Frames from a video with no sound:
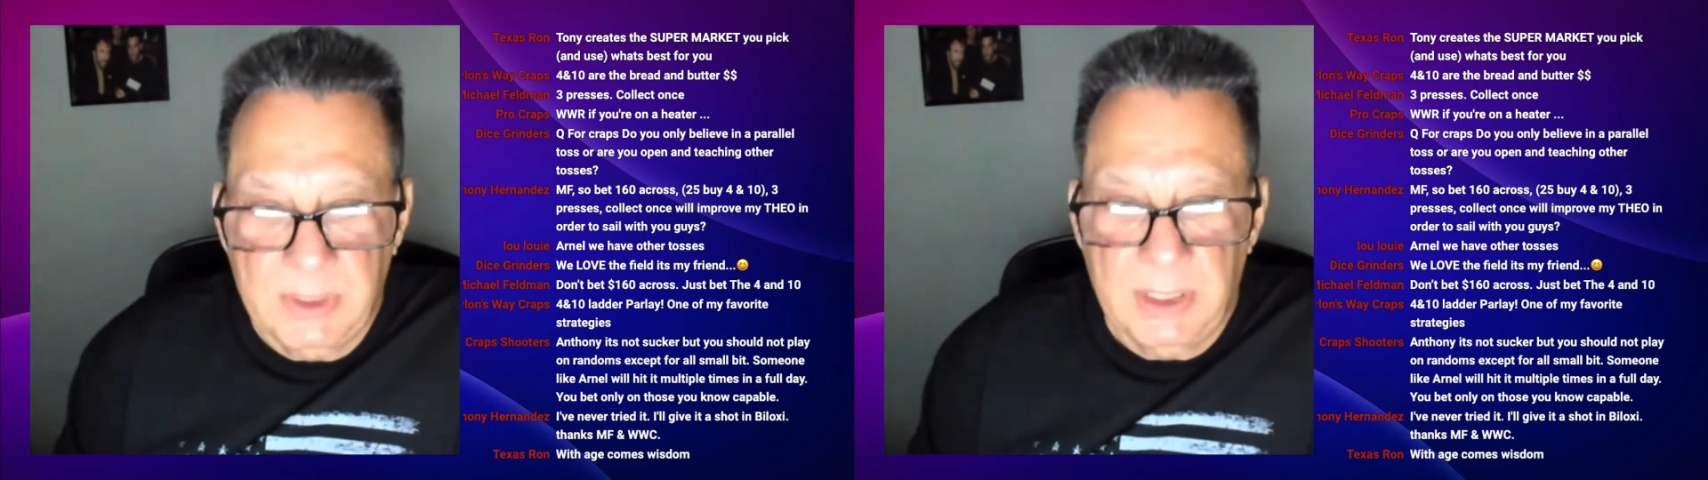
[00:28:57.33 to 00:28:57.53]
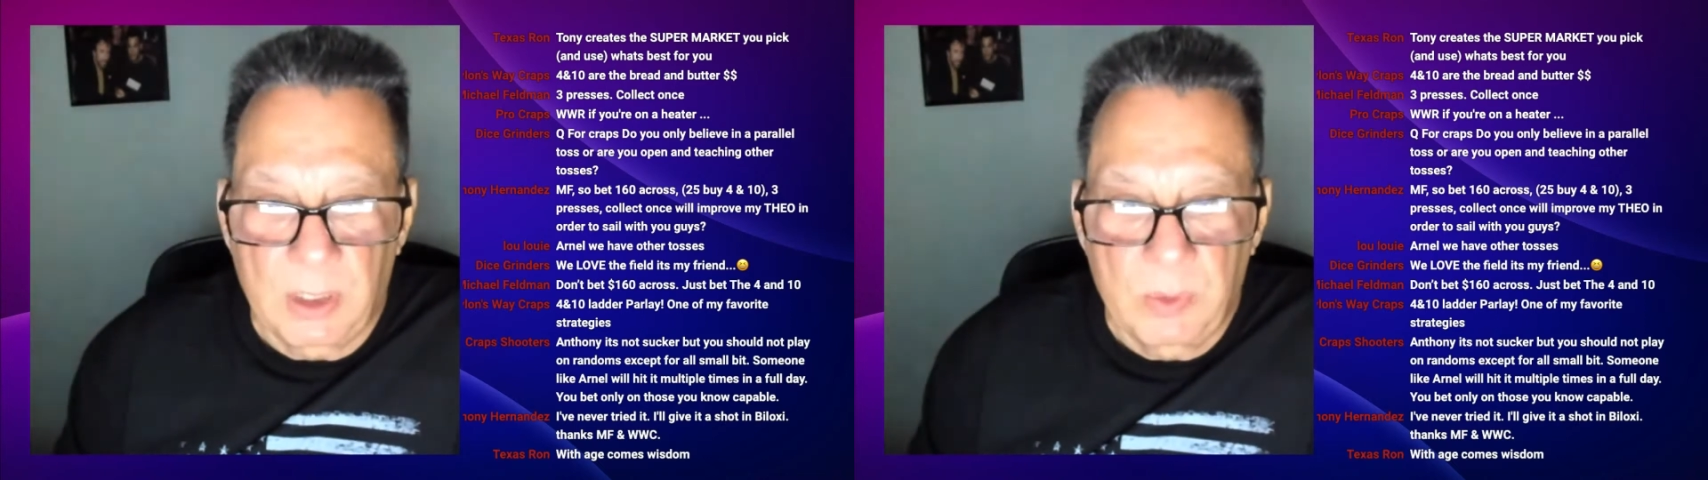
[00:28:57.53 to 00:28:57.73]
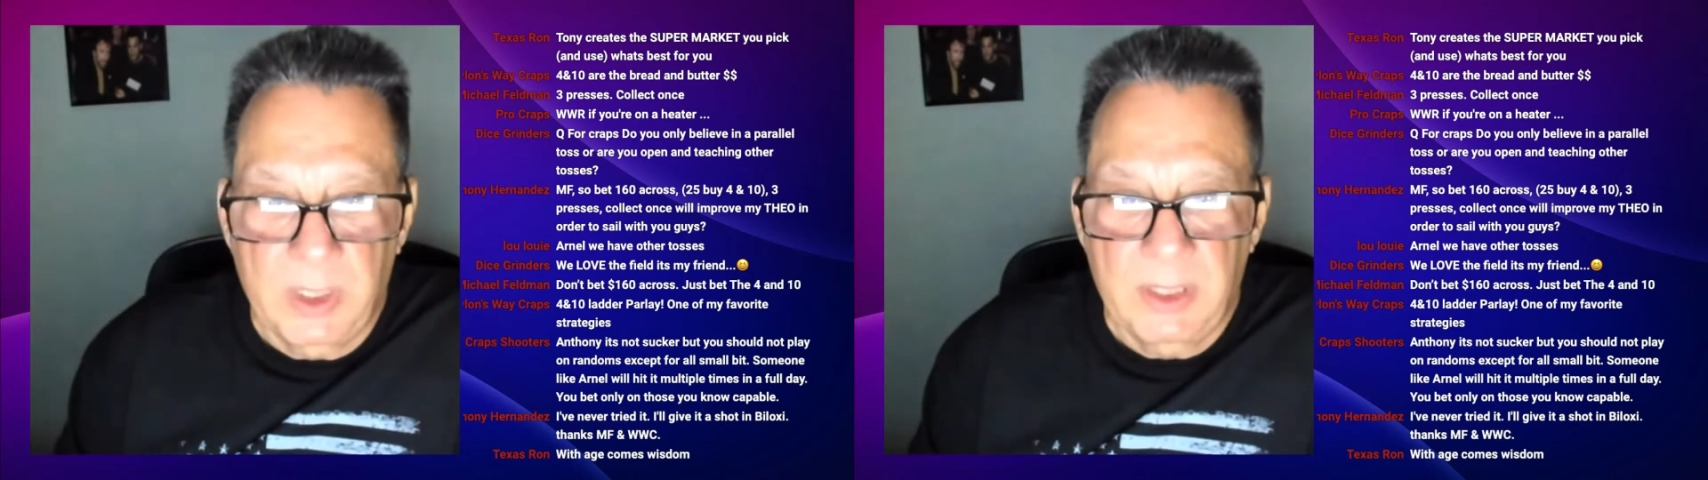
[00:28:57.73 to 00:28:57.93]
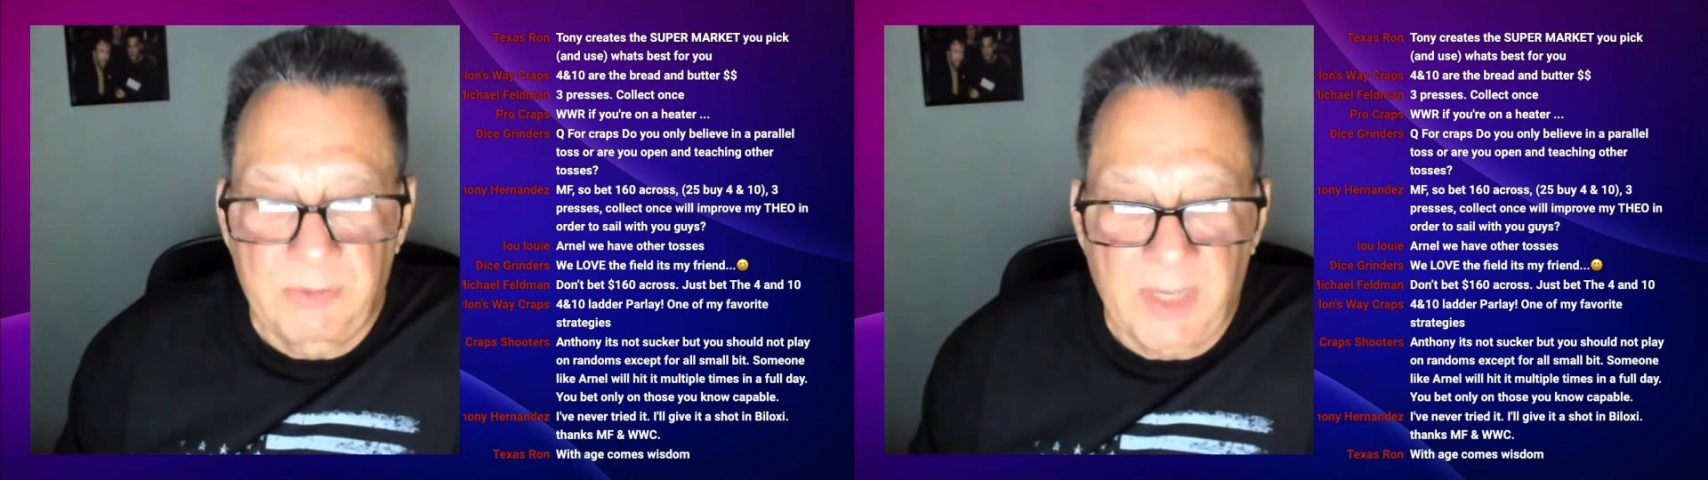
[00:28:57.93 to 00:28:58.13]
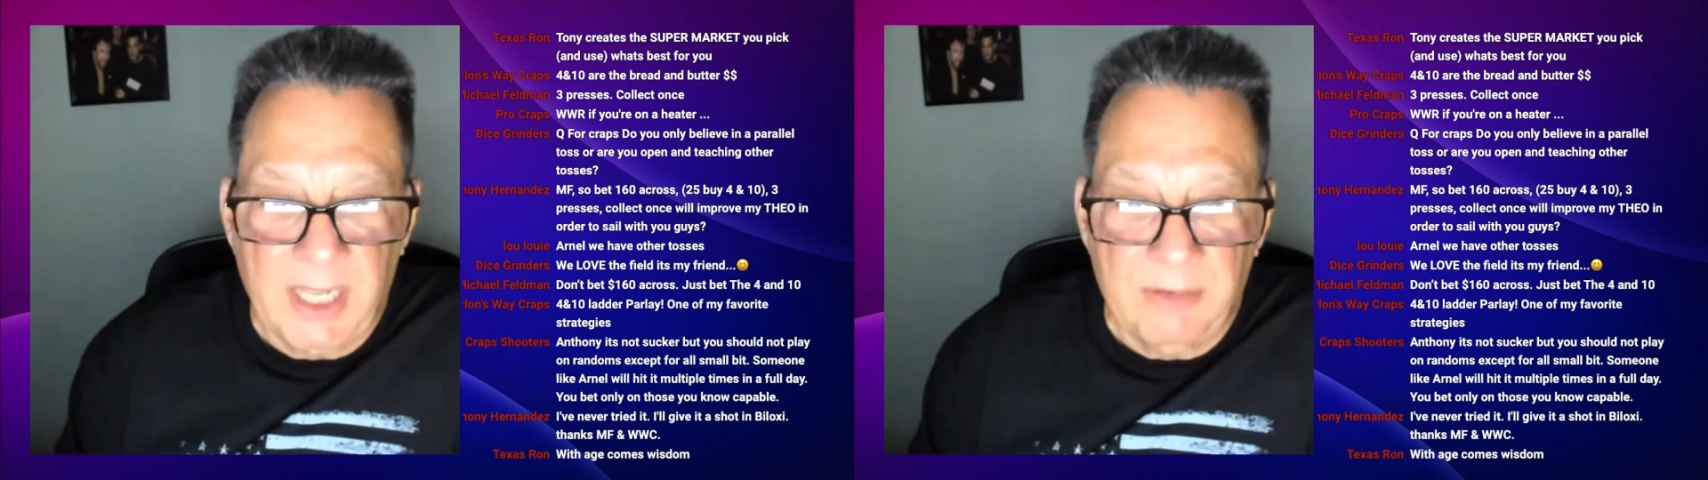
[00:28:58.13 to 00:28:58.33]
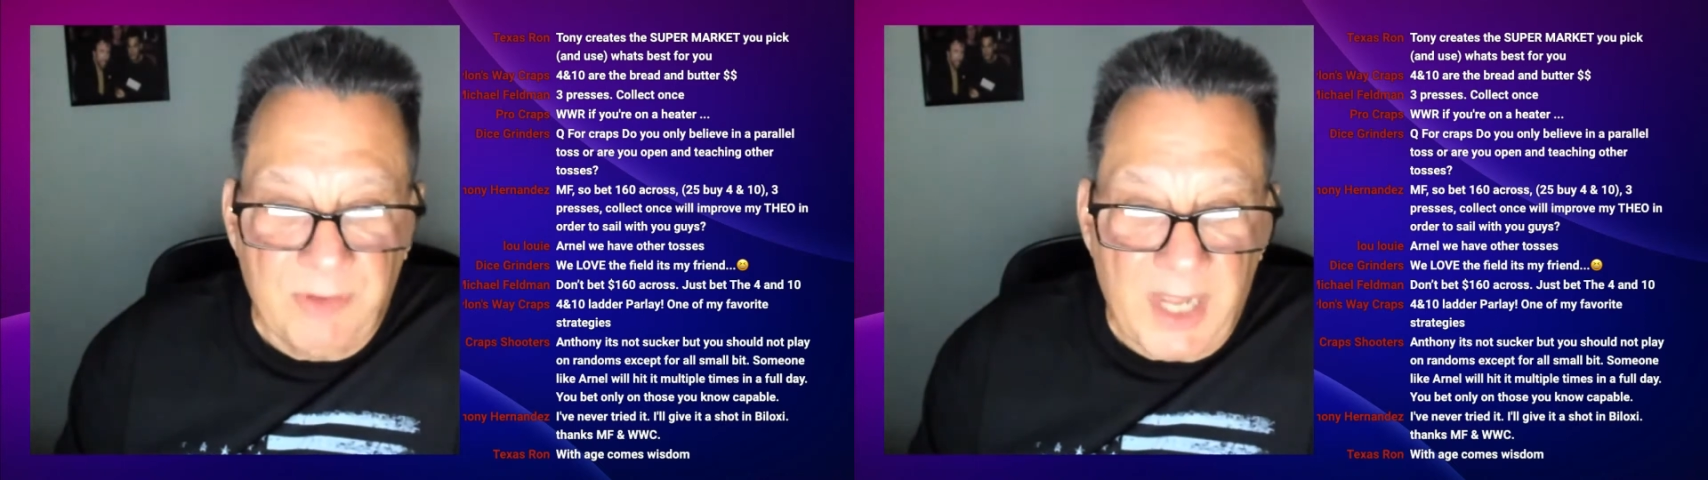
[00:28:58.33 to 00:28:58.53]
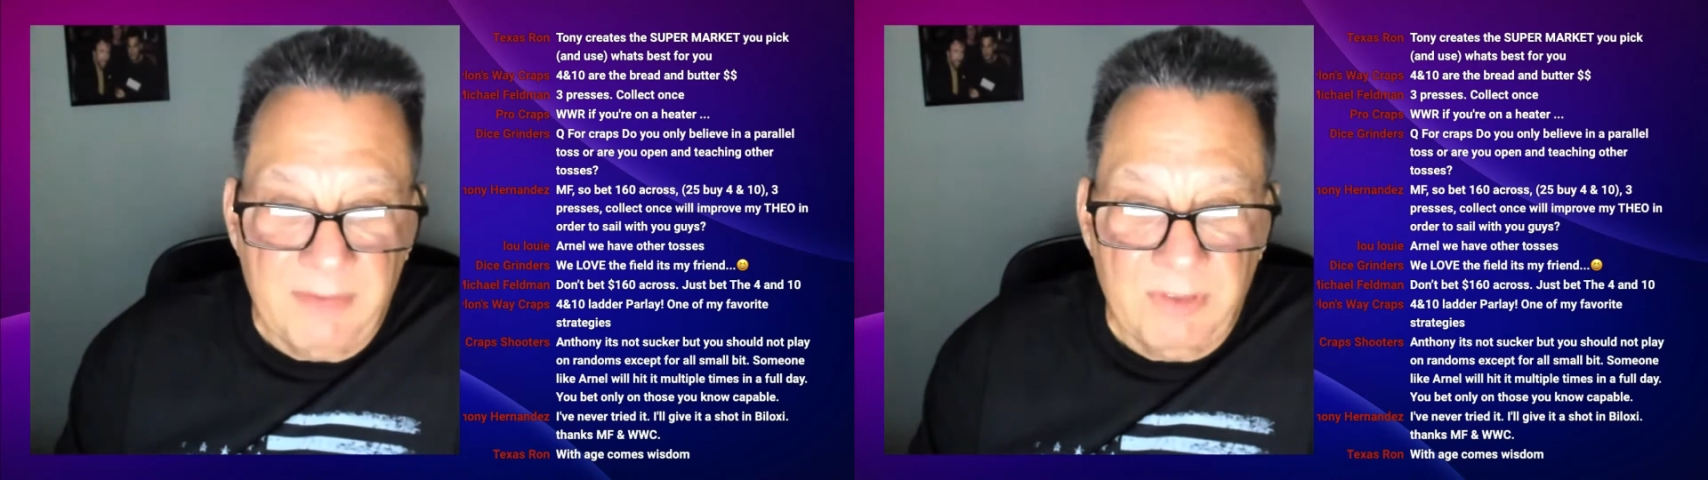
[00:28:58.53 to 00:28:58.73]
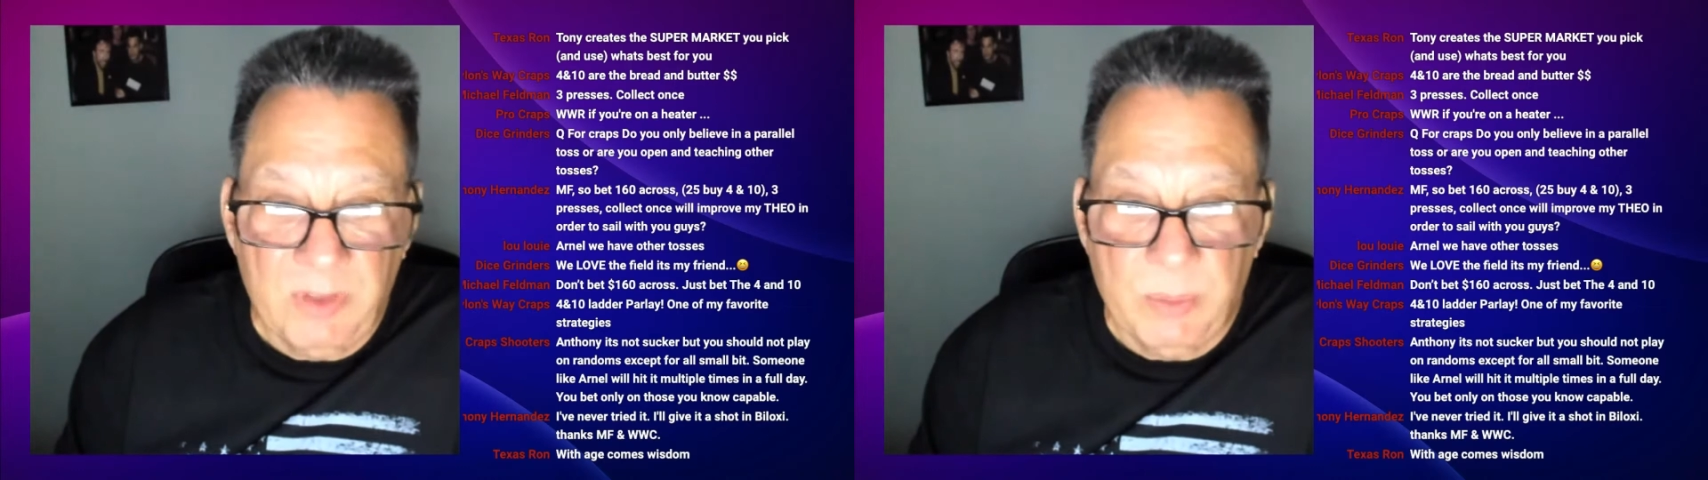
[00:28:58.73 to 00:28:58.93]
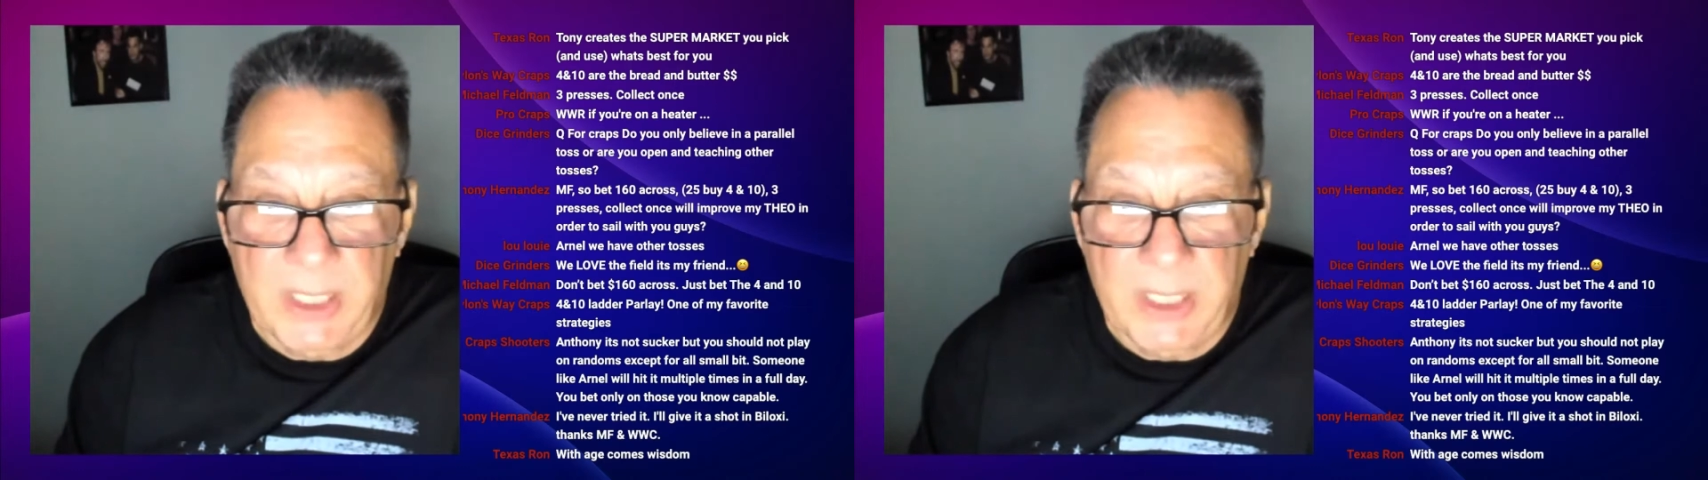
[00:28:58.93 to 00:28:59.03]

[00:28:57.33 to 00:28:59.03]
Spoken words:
Whether if I got 5 of them,